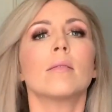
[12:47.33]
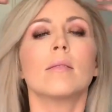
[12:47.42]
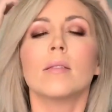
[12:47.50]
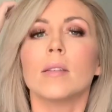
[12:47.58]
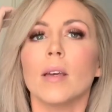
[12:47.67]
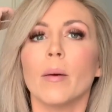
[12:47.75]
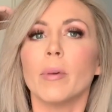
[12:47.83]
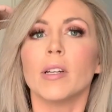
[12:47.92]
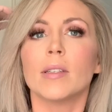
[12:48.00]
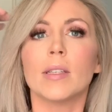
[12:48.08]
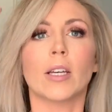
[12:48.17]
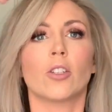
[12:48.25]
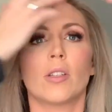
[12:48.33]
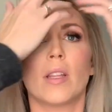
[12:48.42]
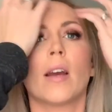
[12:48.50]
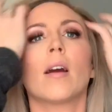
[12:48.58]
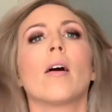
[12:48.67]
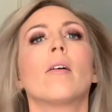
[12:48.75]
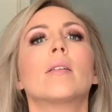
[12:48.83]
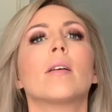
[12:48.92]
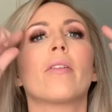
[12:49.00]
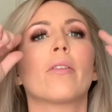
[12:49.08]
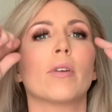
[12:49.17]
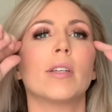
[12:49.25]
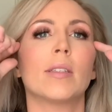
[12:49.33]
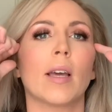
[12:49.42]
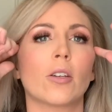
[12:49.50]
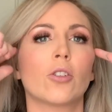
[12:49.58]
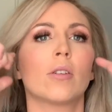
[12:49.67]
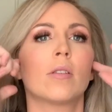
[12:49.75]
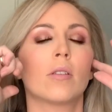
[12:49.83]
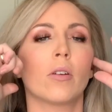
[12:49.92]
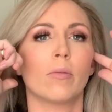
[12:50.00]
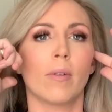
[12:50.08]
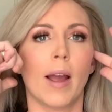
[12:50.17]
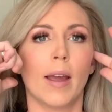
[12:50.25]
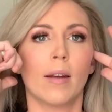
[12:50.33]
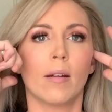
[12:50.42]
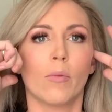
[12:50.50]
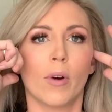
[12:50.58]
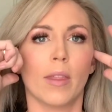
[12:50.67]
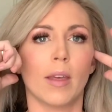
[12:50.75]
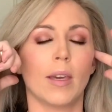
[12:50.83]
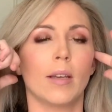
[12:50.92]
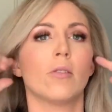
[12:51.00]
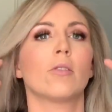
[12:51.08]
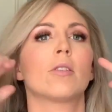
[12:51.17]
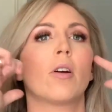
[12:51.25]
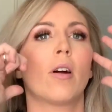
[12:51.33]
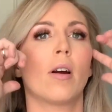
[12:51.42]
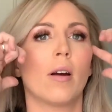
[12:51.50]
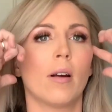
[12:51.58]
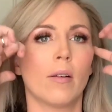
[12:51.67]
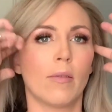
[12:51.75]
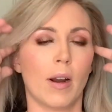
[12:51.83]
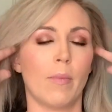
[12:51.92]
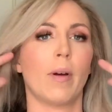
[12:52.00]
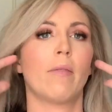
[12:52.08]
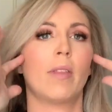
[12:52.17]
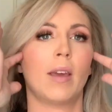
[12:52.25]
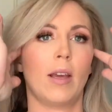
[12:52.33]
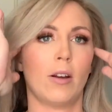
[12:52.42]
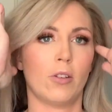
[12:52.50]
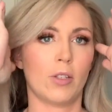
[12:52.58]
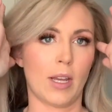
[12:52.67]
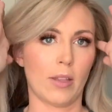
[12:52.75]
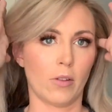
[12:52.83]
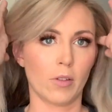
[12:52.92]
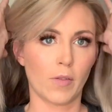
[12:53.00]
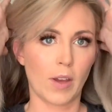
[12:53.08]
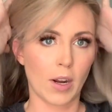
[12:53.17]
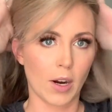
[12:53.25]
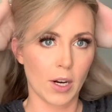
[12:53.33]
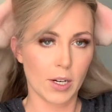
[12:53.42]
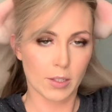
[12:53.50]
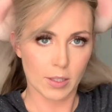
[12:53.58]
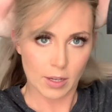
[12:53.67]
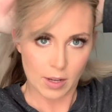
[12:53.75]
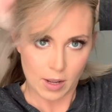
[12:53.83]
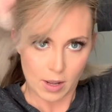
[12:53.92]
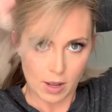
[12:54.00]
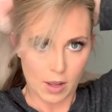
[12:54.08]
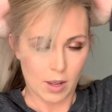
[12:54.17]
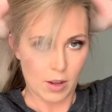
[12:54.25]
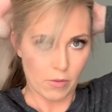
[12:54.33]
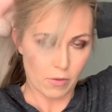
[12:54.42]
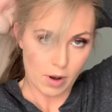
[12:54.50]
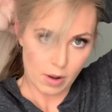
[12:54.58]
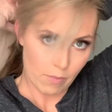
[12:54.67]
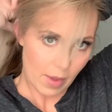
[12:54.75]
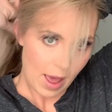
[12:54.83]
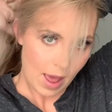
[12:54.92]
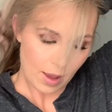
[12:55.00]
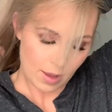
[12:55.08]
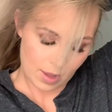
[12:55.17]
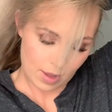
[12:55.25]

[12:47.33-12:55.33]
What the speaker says: I'm going to section the hair out into 3 sections. So right where the ears are, right above the ears, take those fingers, run them back,